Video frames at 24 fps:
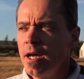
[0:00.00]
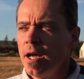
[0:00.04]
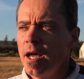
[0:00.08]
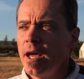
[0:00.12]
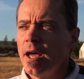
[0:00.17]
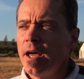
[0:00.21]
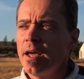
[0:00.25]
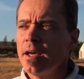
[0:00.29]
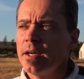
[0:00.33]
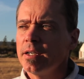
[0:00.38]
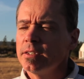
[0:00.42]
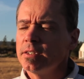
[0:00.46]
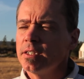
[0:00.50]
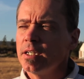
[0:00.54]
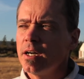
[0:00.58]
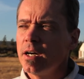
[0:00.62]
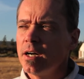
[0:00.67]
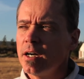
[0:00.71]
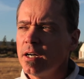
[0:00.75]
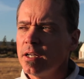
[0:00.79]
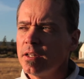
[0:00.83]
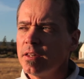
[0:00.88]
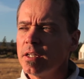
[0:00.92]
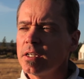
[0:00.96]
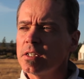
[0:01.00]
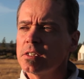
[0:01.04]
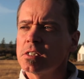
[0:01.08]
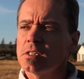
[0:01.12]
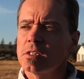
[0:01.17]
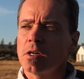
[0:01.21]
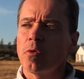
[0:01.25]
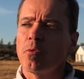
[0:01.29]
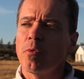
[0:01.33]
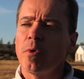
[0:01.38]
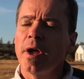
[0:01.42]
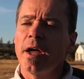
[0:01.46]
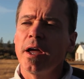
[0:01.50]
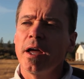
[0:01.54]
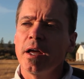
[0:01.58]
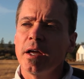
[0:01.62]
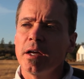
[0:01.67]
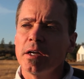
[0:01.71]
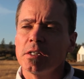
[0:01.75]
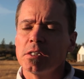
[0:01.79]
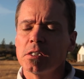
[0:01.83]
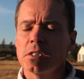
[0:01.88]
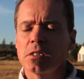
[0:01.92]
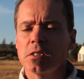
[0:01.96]
And uh, this array
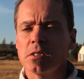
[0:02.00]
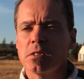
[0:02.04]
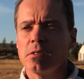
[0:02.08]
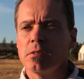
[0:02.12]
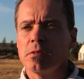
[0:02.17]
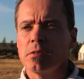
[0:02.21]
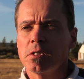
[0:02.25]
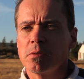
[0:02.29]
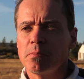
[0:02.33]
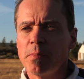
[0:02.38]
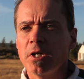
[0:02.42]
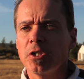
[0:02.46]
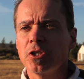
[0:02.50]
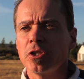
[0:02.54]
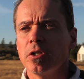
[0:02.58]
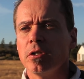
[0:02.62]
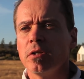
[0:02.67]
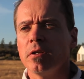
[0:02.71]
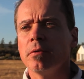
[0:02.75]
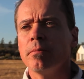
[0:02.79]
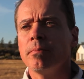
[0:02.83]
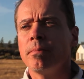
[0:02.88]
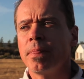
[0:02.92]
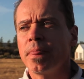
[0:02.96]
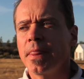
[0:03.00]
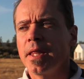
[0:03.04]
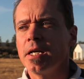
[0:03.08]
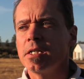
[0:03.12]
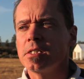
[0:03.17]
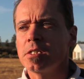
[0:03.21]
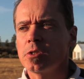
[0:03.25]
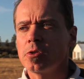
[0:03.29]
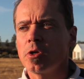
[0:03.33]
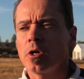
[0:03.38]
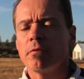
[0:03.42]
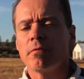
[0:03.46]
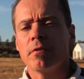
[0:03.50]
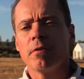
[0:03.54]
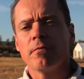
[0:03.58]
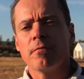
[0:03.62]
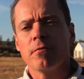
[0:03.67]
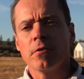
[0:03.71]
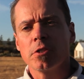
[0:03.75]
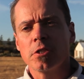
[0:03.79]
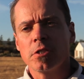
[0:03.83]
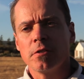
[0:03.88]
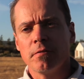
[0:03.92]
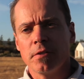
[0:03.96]
is special. It's sort of the
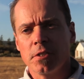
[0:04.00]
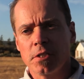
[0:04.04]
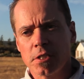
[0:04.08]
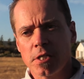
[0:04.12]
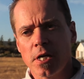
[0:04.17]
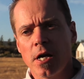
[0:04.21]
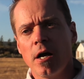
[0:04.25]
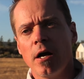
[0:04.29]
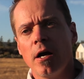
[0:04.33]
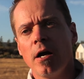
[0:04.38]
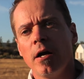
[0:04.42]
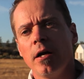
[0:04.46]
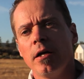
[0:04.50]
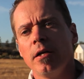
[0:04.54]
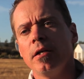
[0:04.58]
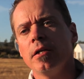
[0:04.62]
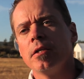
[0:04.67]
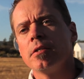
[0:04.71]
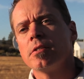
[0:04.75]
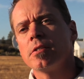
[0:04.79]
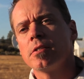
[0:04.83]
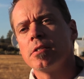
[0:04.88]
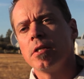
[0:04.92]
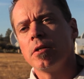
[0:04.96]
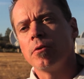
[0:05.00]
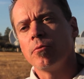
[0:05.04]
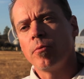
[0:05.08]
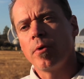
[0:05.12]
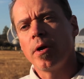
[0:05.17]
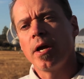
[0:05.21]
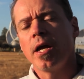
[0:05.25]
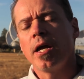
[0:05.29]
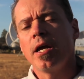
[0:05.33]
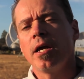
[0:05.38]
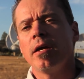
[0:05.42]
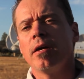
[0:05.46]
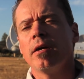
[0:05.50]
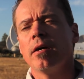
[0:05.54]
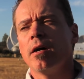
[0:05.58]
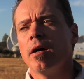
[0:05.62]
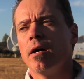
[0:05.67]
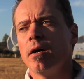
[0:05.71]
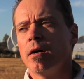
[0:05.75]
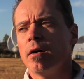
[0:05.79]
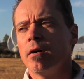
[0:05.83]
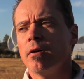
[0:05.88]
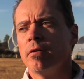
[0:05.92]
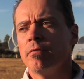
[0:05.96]
first of its kind. It's an array
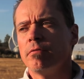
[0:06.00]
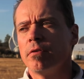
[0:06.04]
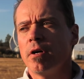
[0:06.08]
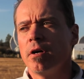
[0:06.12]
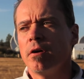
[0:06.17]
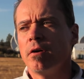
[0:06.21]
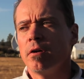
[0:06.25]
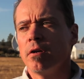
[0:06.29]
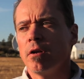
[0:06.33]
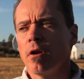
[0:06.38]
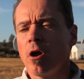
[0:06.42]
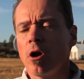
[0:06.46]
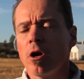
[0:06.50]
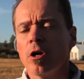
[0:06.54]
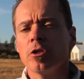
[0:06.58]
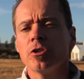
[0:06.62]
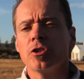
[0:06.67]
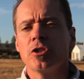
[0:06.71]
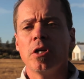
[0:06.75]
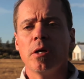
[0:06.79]
of a large